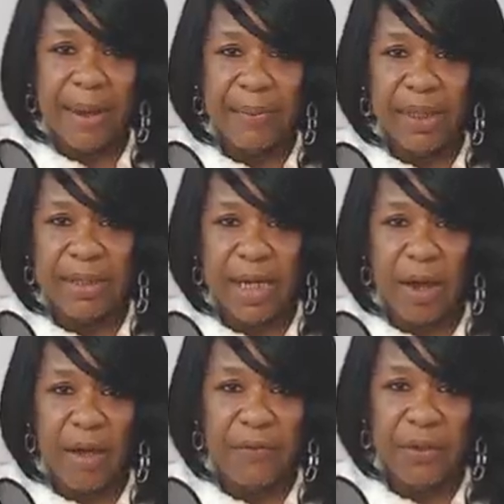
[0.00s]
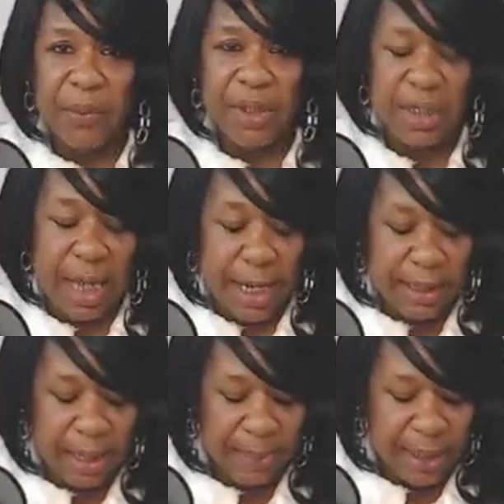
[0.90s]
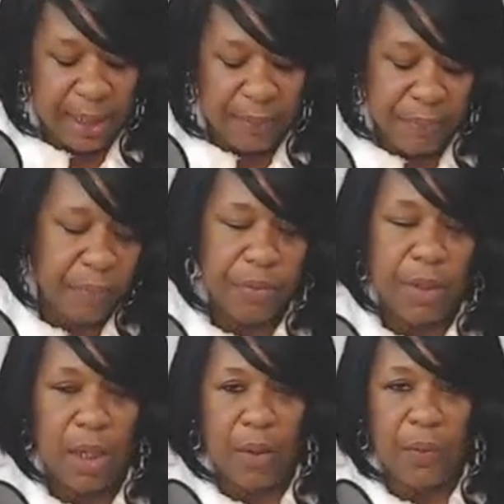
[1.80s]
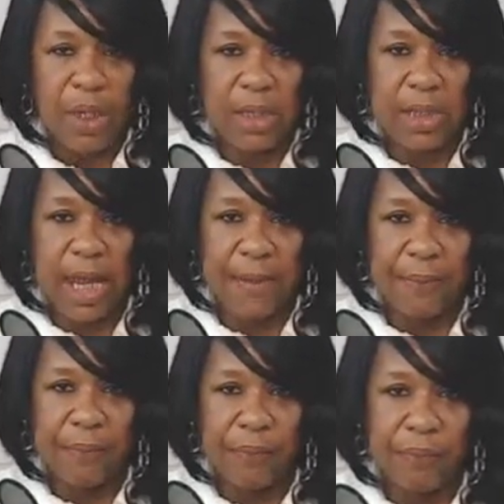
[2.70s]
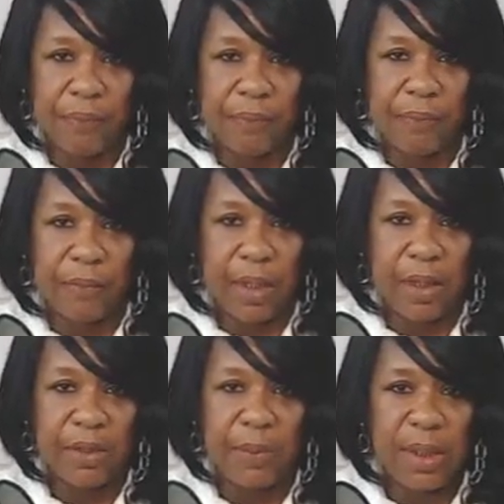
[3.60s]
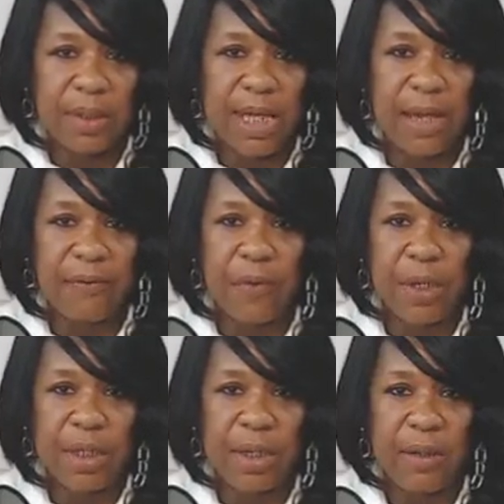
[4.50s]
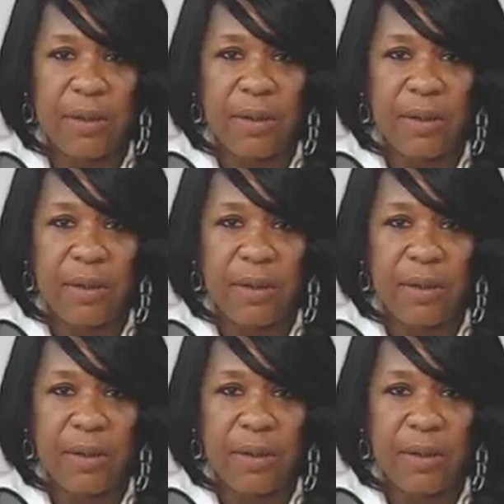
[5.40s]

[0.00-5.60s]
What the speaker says: estate office, which is ACB Real Estate in Cerritos, California.